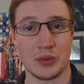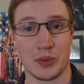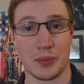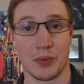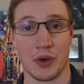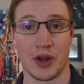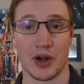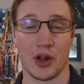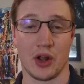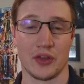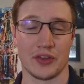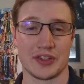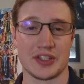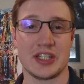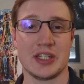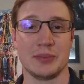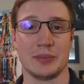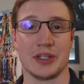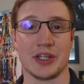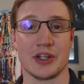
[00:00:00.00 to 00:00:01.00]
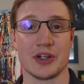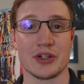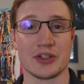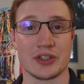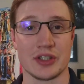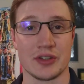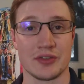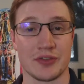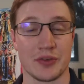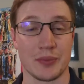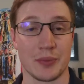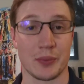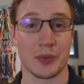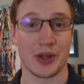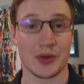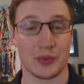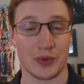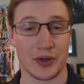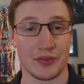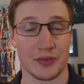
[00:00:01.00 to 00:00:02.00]
We brought all the team leaders in from the
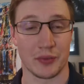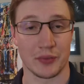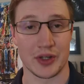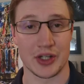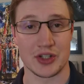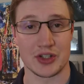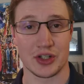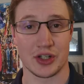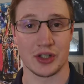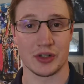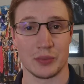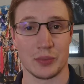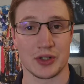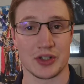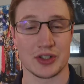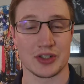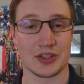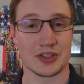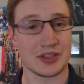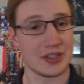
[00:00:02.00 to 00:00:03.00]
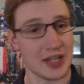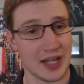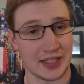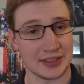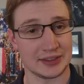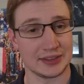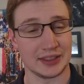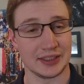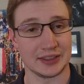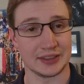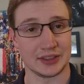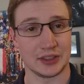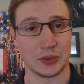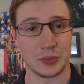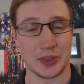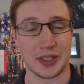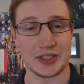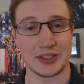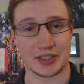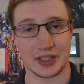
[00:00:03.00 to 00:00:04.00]
Red River region, which is Texas,
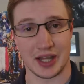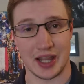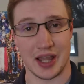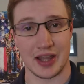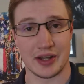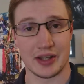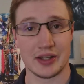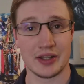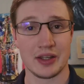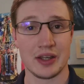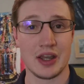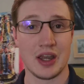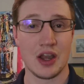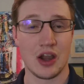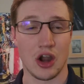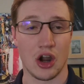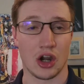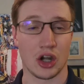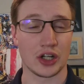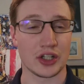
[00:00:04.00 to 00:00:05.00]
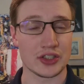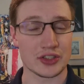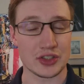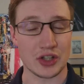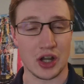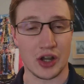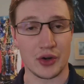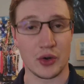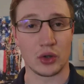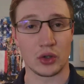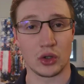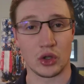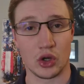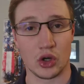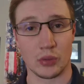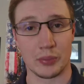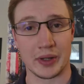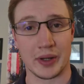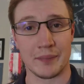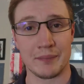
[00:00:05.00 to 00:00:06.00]
Louisiana, Arkansas, and
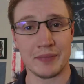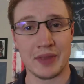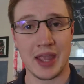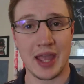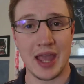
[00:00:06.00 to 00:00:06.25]
Oklahoma.